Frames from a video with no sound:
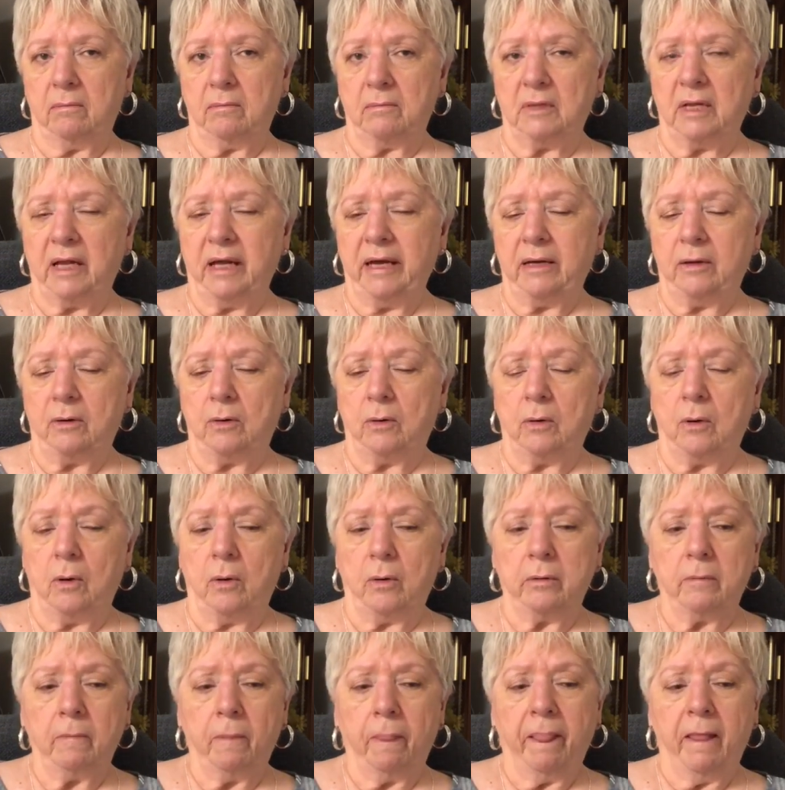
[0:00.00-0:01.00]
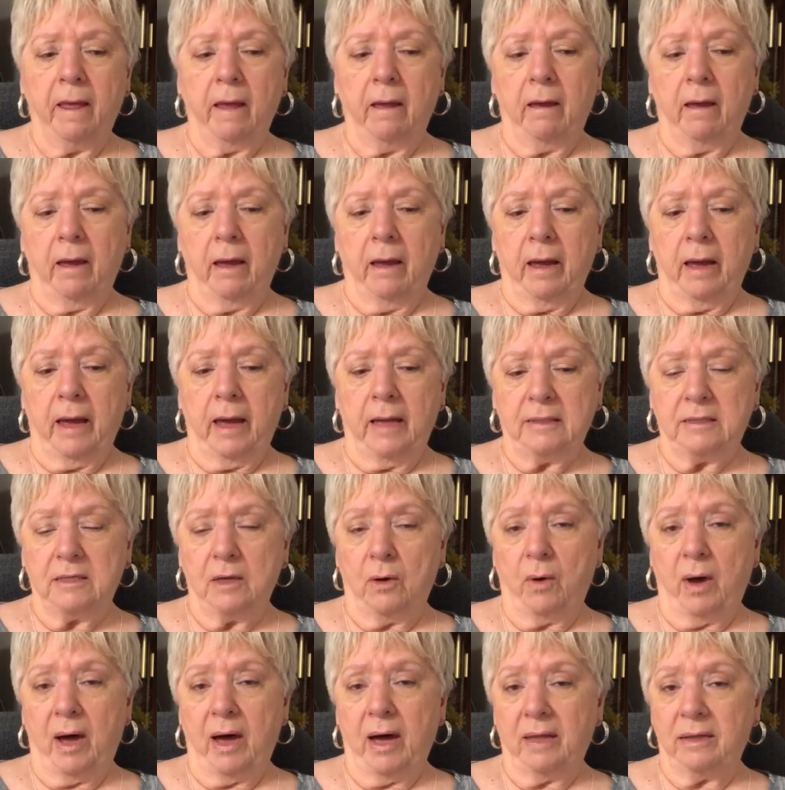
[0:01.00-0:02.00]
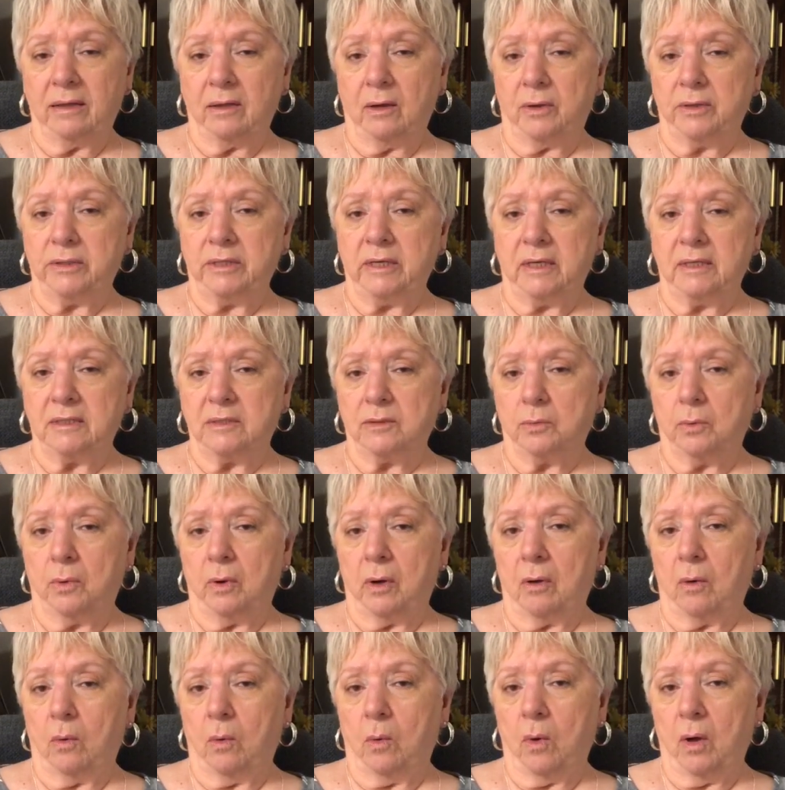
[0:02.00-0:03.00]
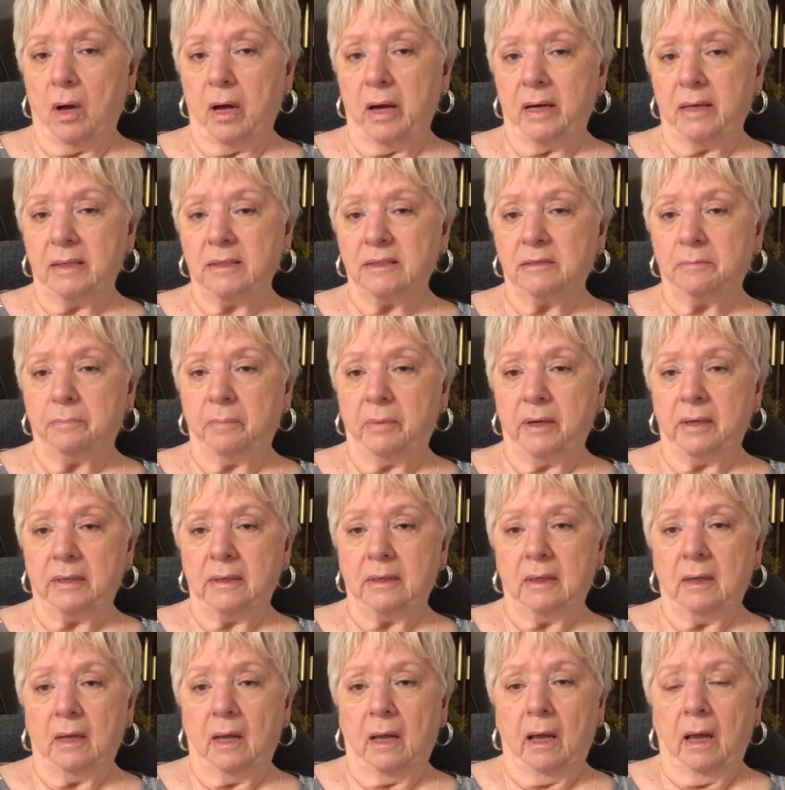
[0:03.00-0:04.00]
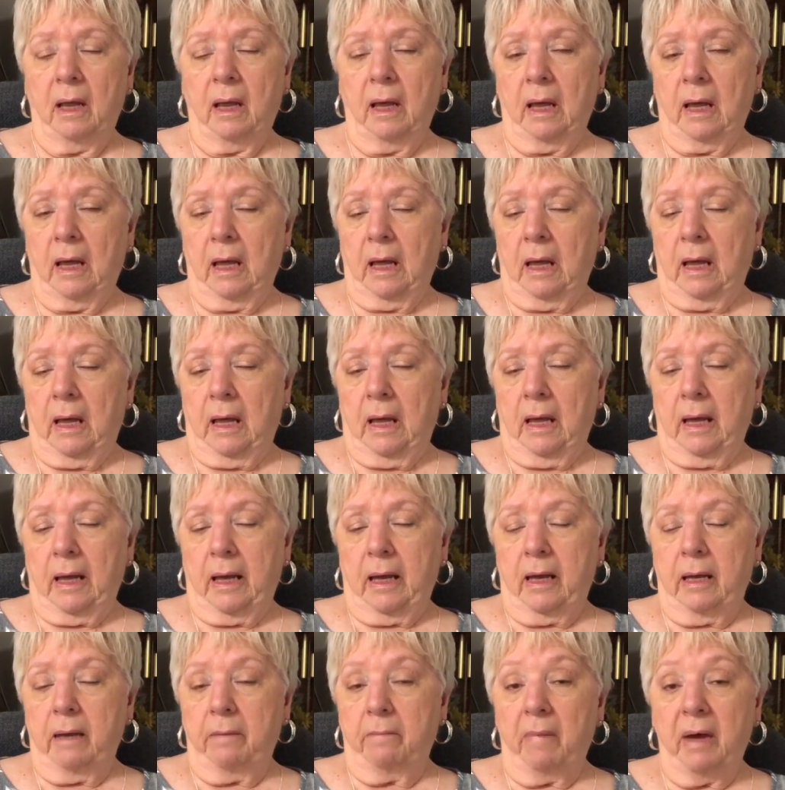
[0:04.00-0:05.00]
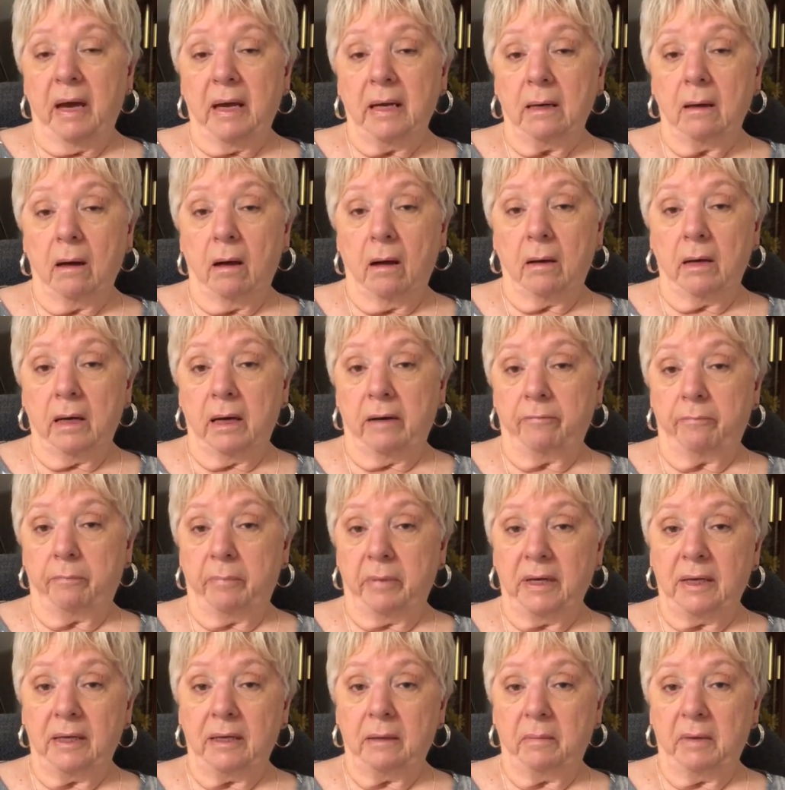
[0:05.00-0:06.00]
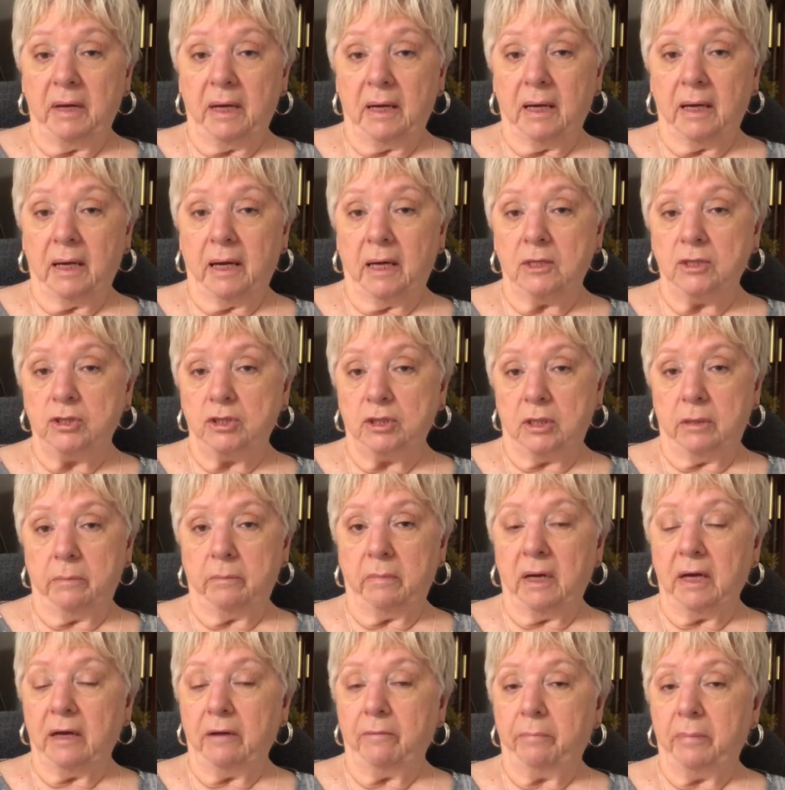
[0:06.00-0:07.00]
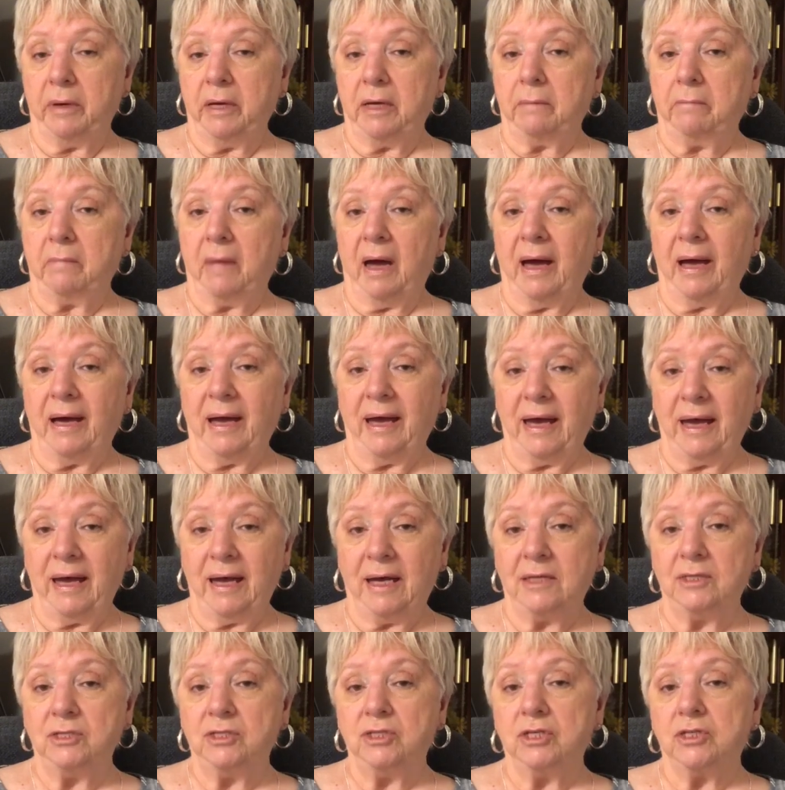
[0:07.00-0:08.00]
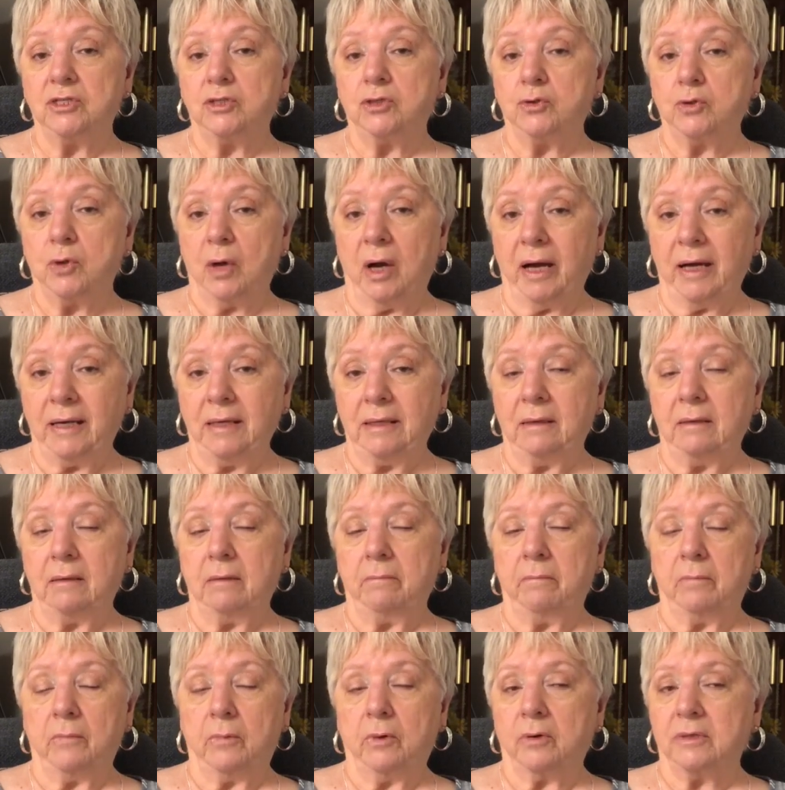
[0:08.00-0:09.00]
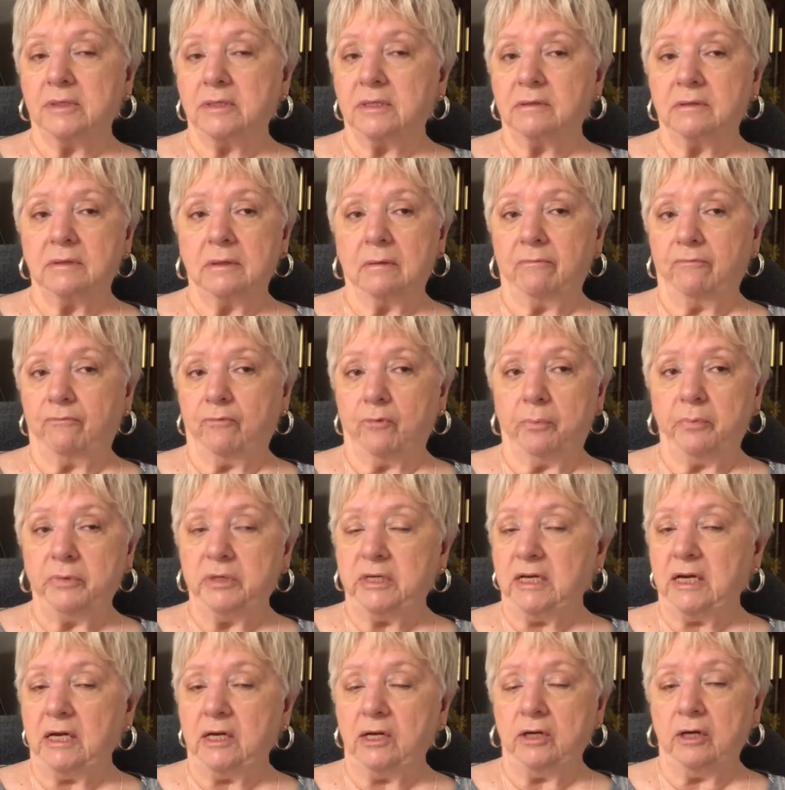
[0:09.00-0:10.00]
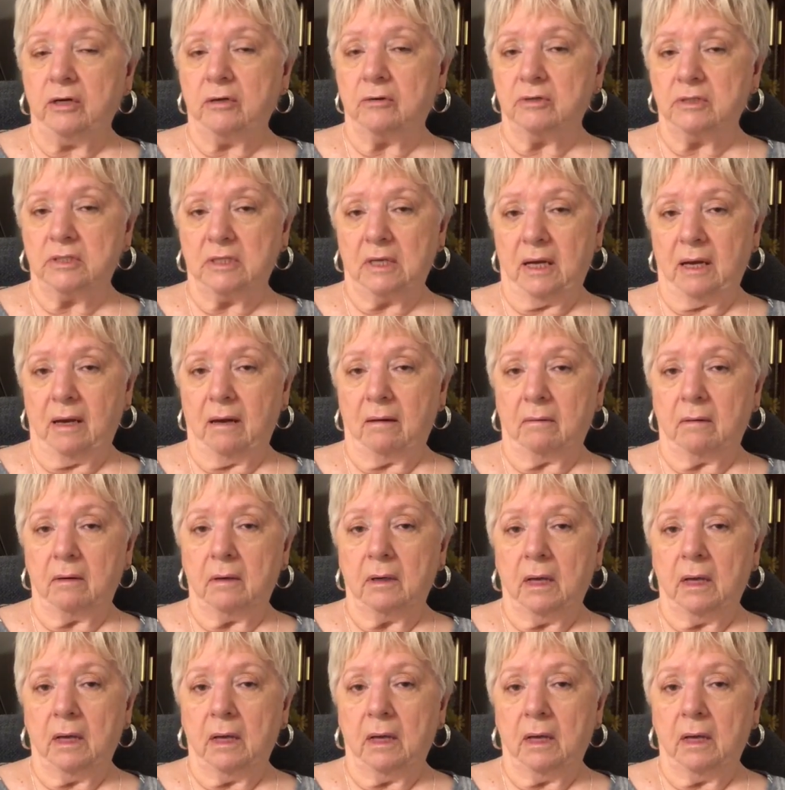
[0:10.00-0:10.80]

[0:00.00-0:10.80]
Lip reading: later on. And so I thought that's what it was, but it may not have been the medication. It may have been my head just trying, because for 10 years now,